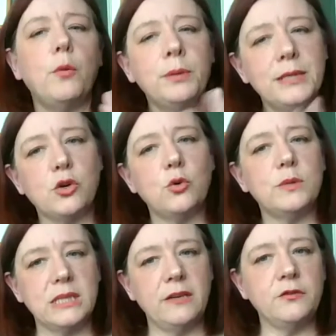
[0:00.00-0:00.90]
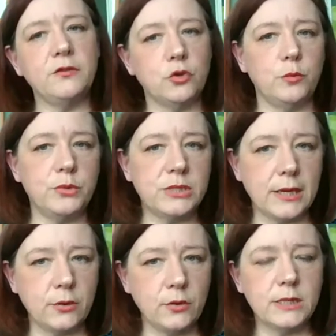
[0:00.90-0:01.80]
Please always leave Tony
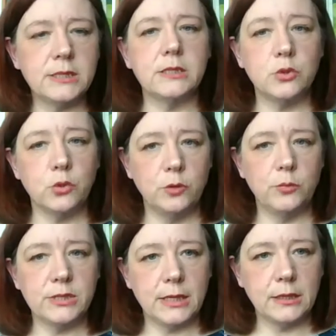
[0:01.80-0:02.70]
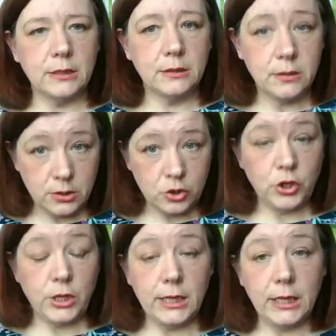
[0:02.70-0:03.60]
Busan on. This is Tony Busan
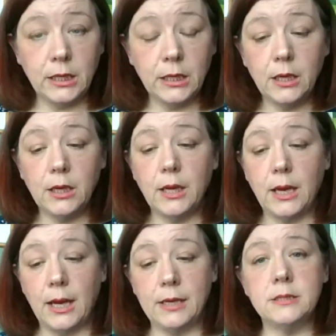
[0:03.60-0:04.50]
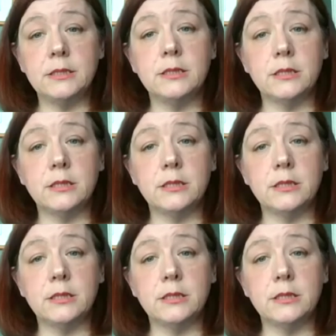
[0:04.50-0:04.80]
training, and